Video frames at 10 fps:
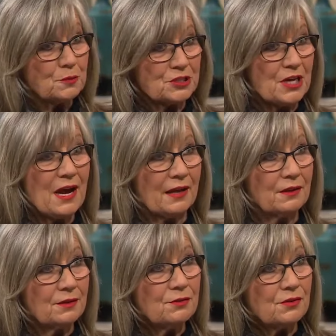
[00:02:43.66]
you were dying.
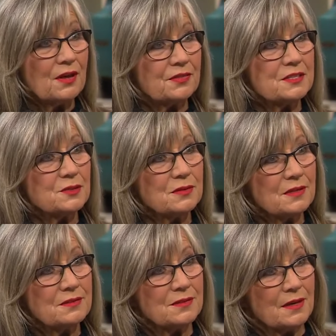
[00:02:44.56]
You thought, this
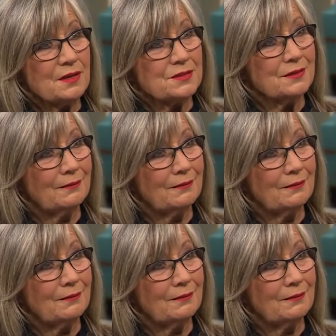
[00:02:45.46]
is it.